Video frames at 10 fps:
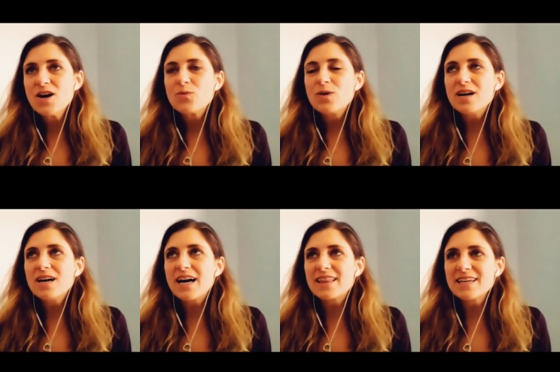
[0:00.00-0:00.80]
Well,
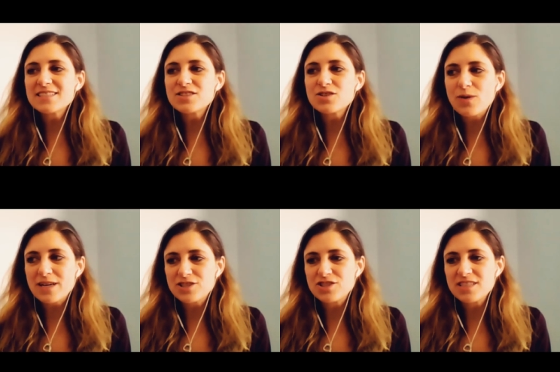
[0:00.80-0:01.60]
I think it's a
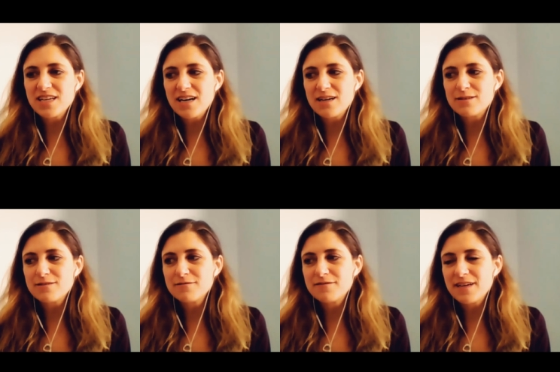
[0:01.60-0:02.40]
question
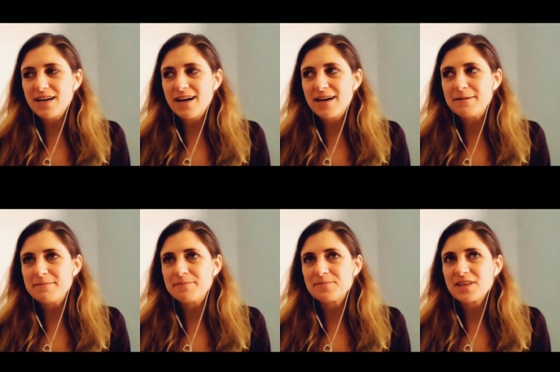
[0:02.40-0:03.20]
of
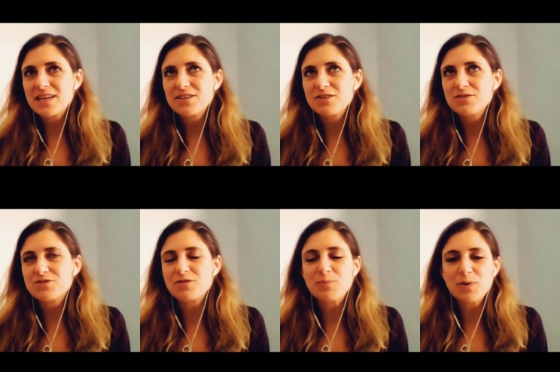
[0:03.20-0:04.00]

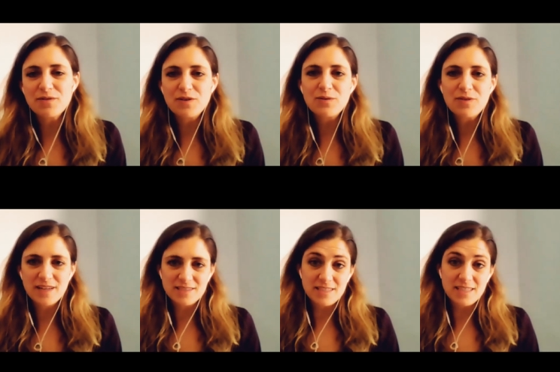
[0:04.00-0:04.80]
sort of put a few
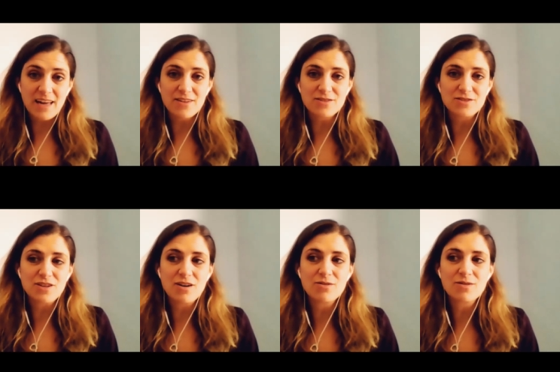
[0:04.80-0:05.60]
things together.
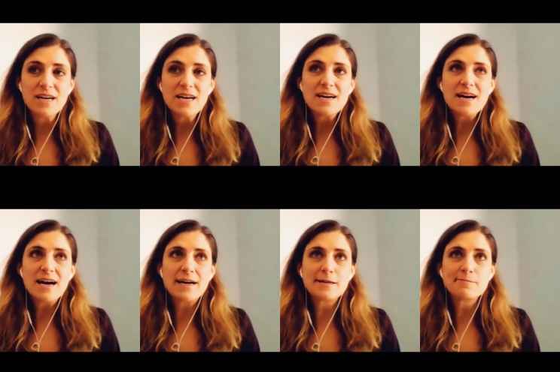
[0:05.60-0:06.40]
So
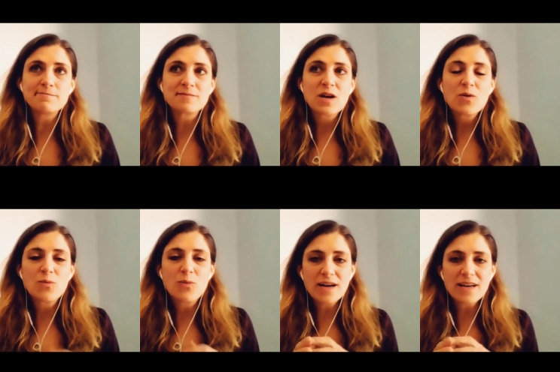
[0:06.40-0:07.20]

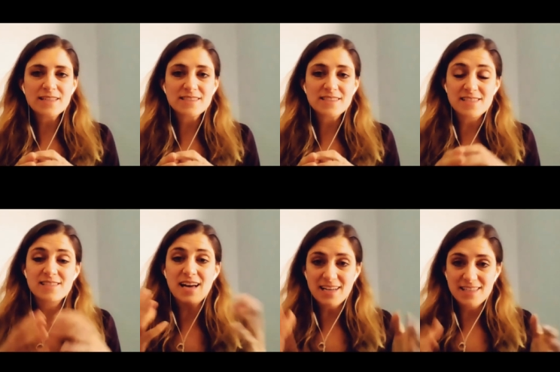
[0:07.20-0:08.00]
what is the
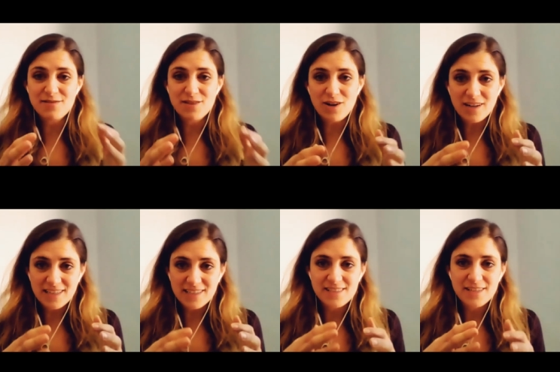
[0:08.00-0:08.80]
size of the
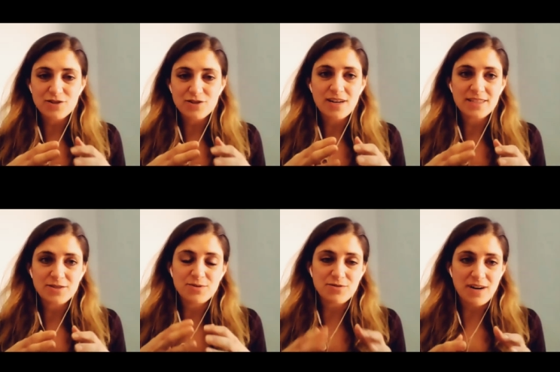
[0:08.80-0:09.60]
audience that you're trying to
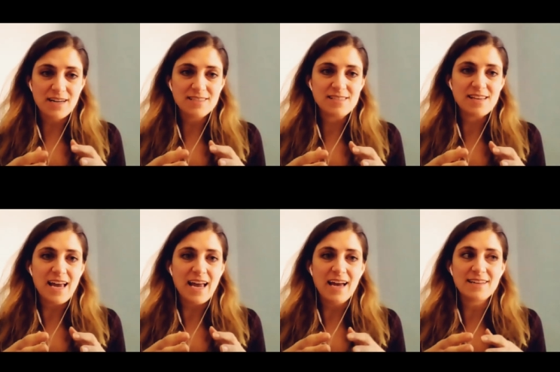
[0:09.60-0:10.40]
address,
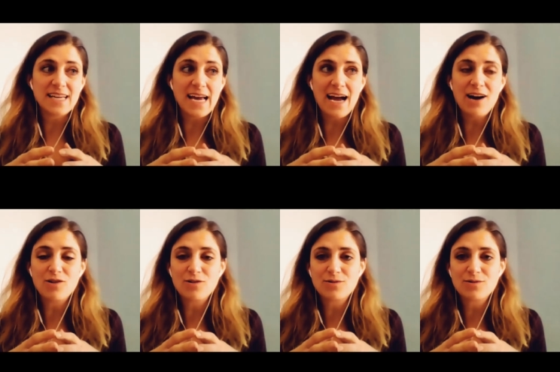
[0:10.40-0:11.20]
and
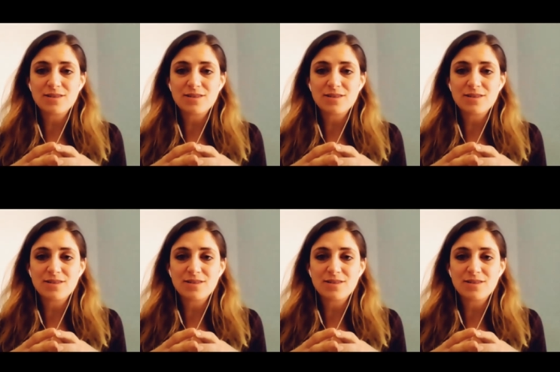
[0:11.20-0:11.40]
how